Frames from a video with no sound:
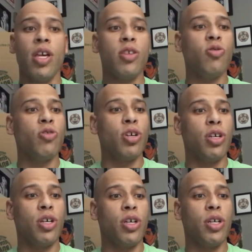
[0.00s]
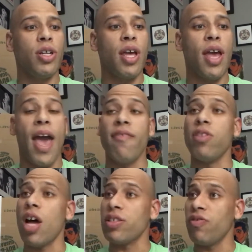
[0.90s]
you could have
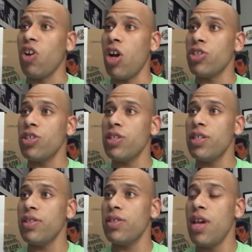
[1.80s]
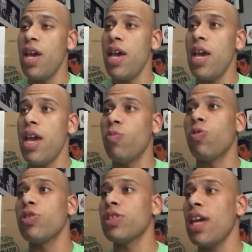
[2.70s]
loss of consciousness, and
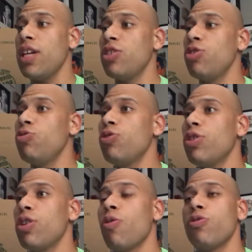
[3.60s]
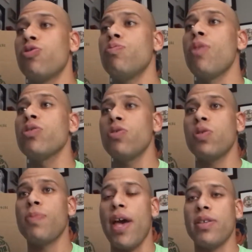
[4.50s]
worst case, you could go into muscle
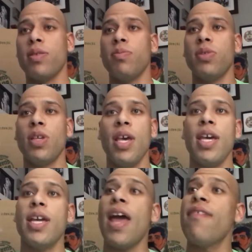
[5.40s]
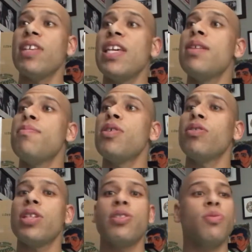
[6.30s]
spasms and have the
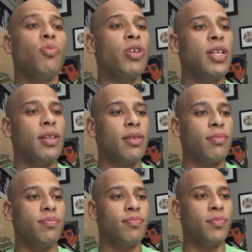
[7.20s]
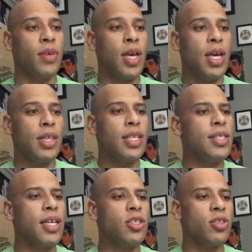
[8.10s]
inability to breathe. These
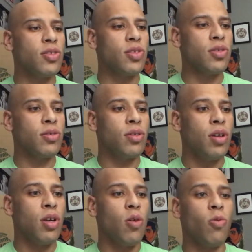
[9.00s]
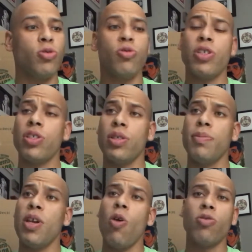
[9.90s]
agents will traditionally
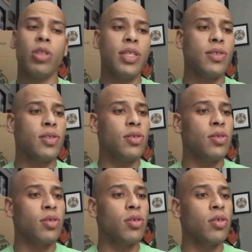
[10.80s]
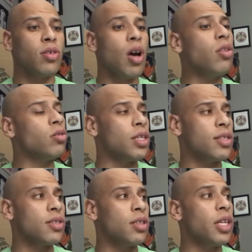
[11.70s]
be odorless,
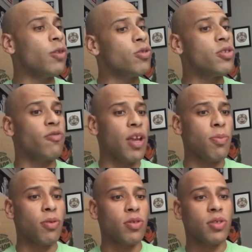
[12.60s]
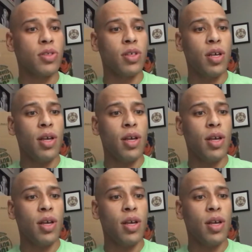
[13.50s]
colorless, liquids or vapors,